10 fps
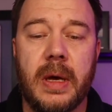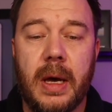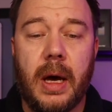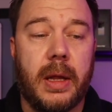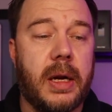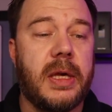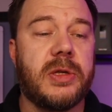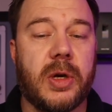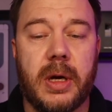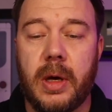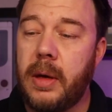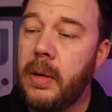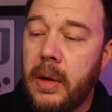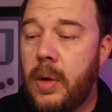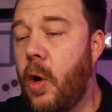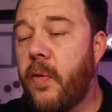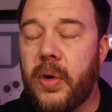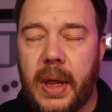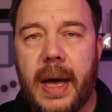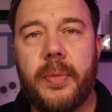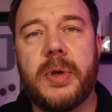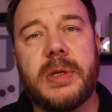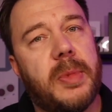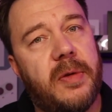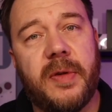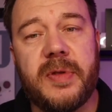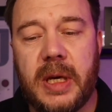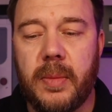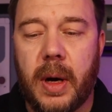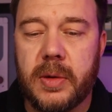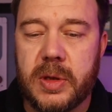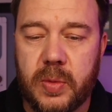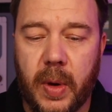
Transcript: A lot of these are gonna overlap with some of the 15 models as